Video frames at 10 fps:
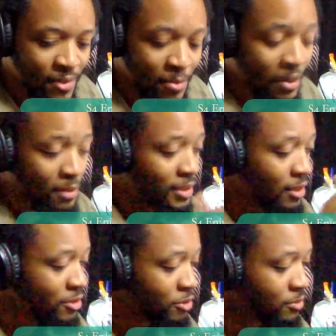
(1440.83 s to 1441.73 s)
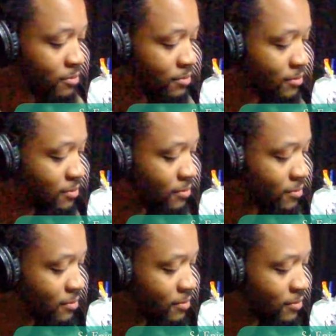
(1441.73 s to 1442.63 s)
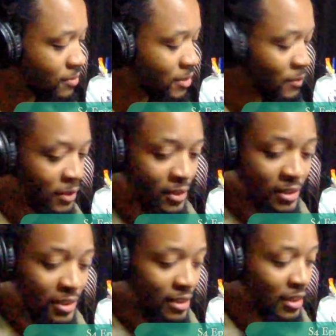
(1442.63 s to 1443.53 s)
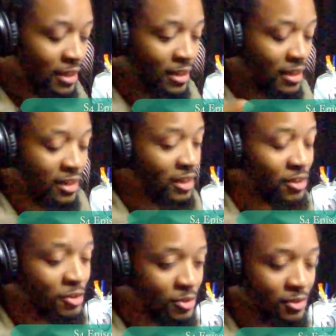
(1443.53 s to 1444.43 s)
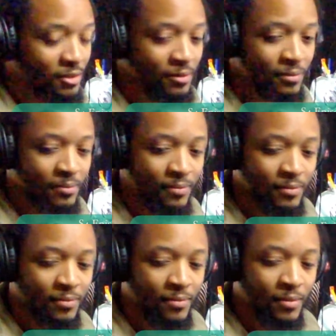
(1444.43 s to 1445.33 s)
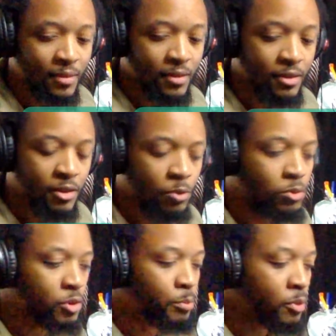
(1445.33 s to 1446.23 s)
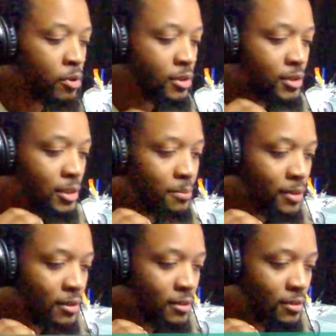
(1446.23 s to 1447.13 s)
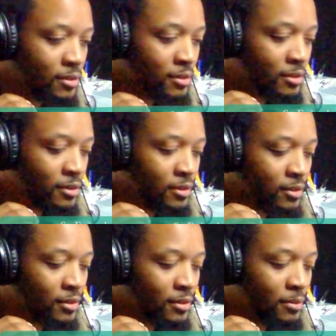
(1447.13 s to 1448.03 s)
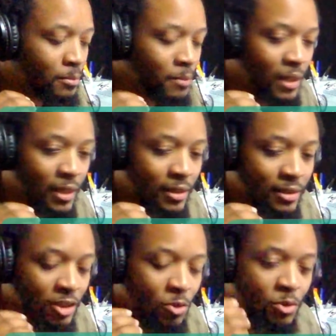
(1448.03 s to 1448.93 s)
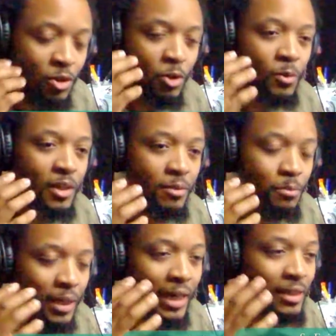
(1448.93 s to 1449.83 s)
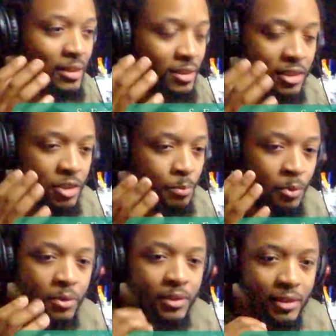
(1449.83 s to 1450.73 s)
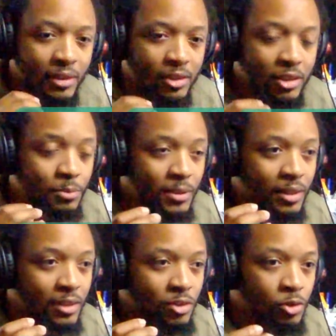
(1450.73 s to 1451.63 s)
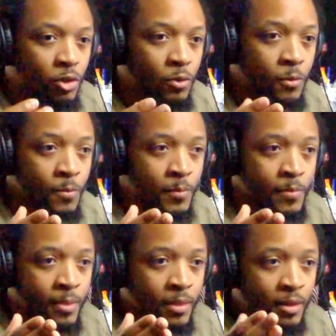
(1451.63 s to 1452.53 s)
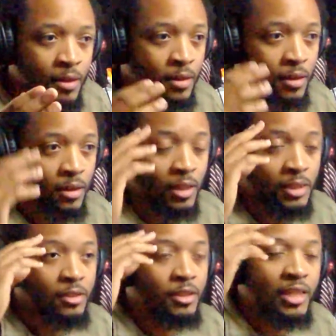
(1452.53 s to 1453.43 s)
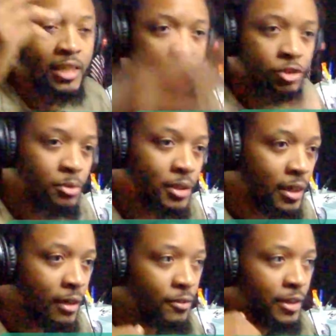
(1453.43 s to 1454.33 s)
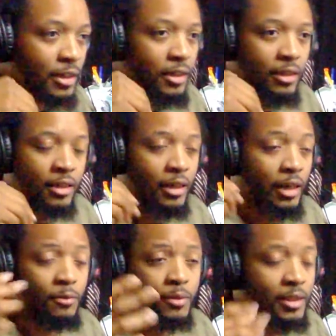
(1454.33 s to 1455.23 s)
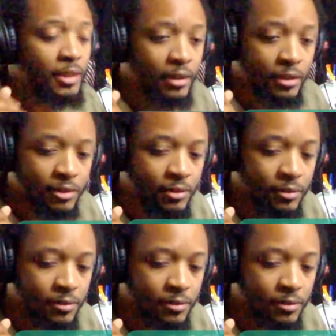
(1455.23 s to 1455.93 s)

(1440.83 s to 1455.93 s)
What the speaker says: But I'm telling you, civilians and others, don't support something blindly. Don't go in blindly just supporting things just because, because of the history of it and everything else.